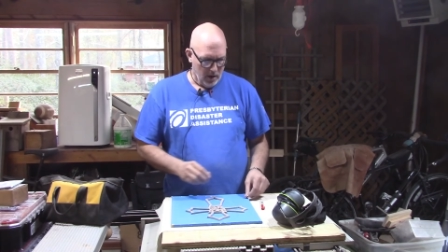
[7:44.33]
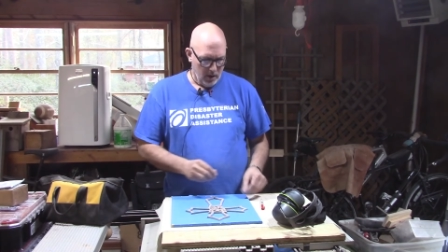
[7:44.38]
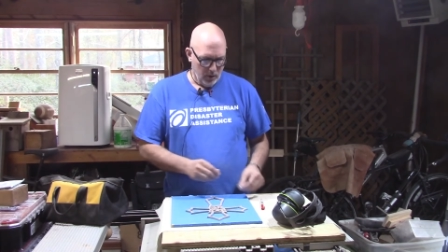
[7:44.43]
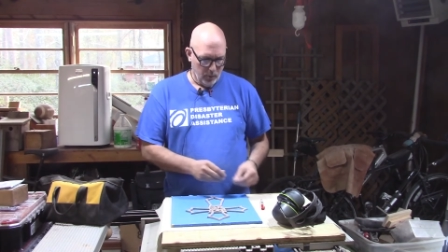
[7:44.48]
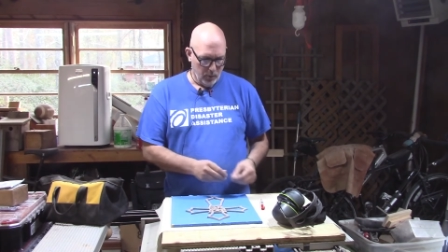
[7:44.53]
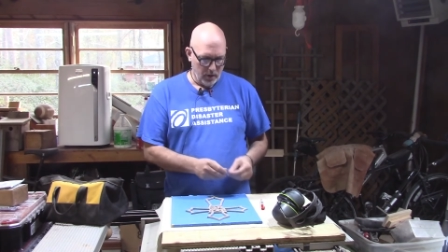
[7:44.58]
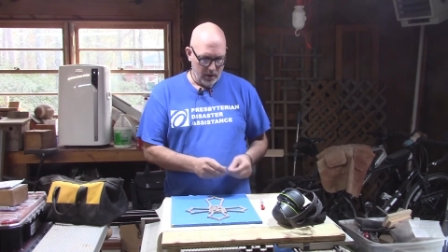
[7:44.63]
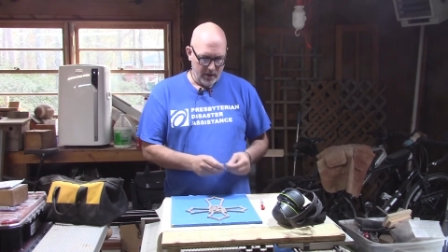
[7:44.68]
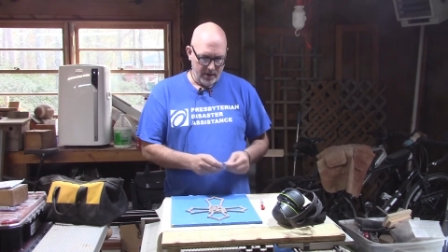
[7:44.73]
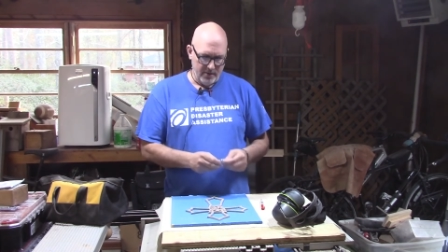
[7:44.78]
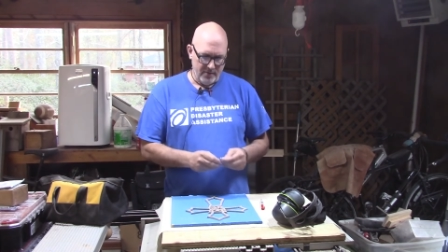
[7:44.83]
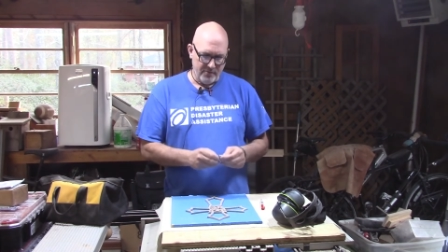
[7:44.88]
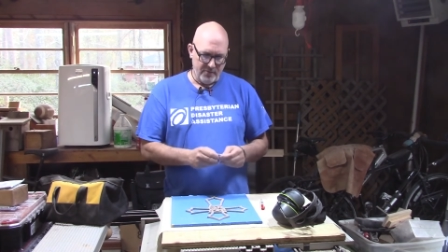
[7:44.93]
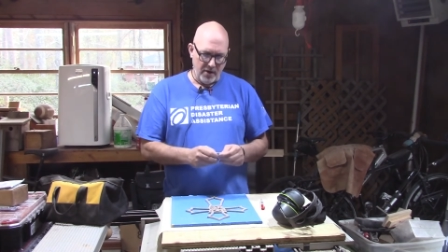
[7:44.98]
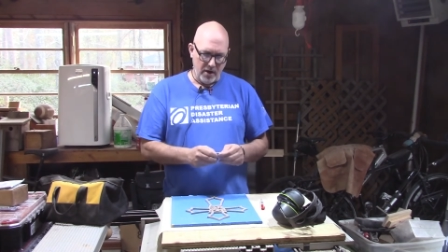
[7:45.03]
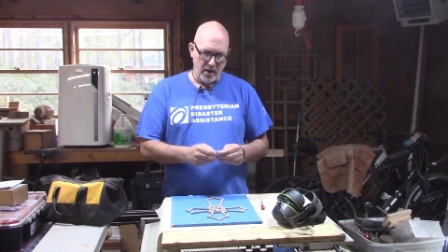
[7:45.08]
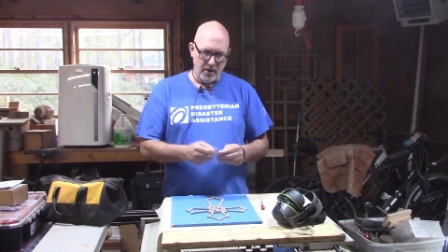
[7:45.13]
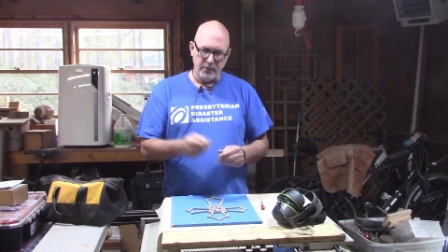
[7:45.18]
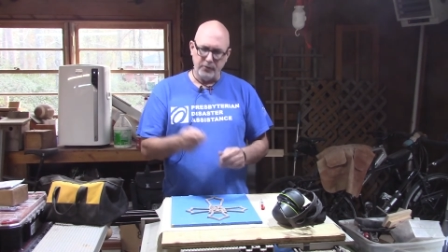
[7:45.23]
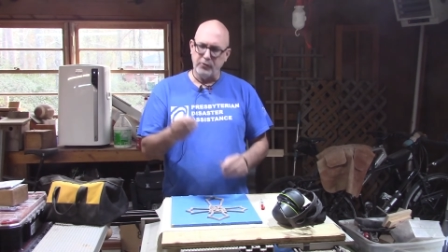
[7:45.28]
And what it
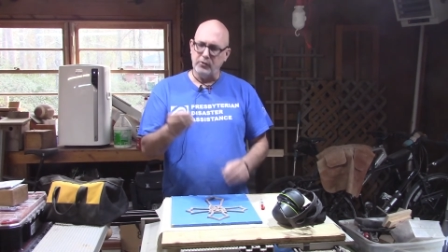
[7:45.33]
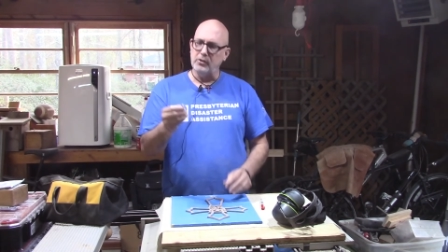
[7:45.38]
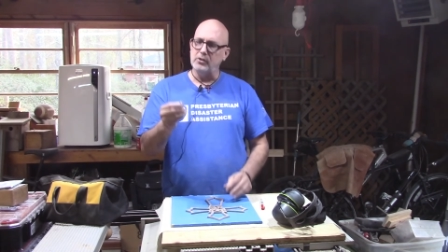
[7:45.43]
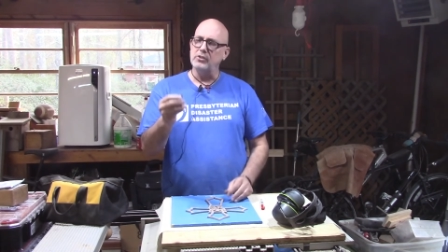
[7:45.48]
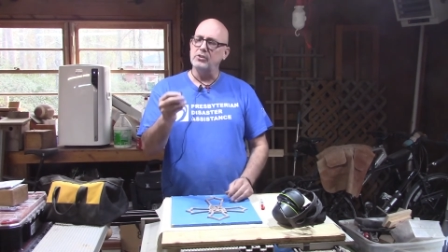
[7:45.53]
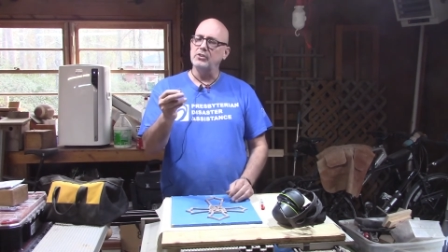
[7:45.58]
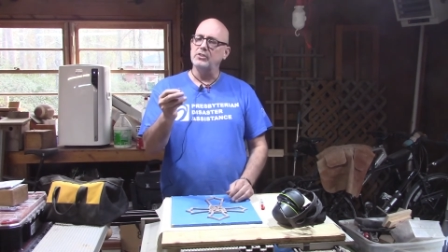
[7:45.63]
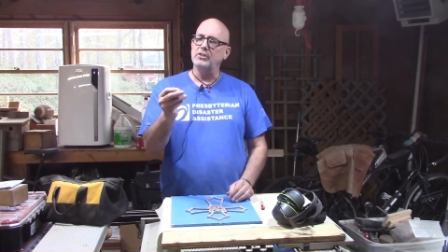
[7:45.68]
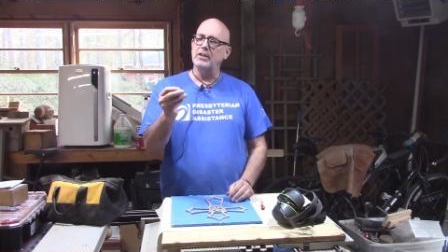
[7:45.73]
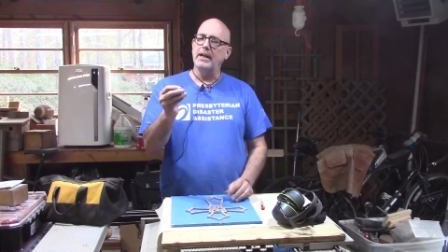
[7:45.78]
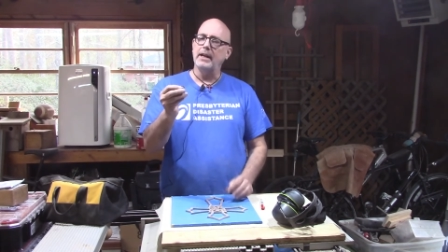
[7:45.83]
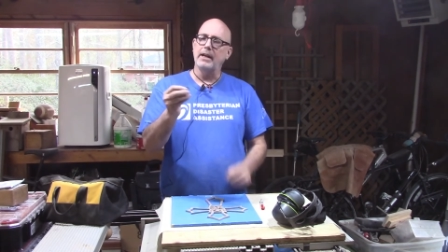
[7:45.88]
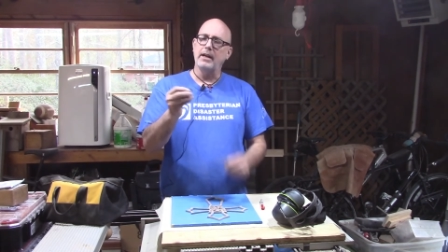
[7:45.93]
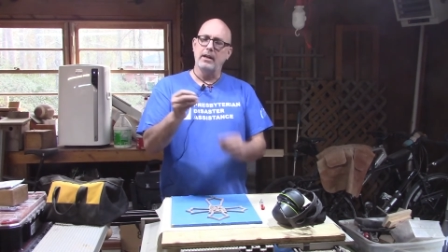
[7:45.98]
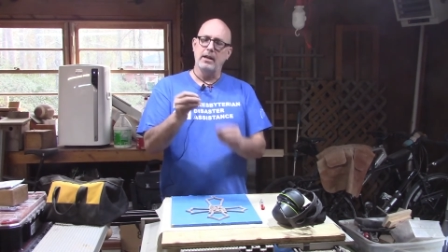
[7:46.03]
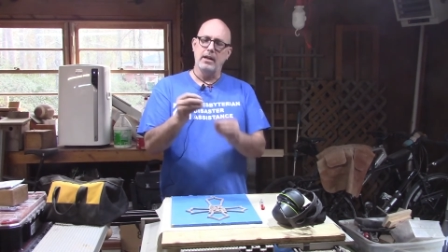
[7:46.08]
involves is just taking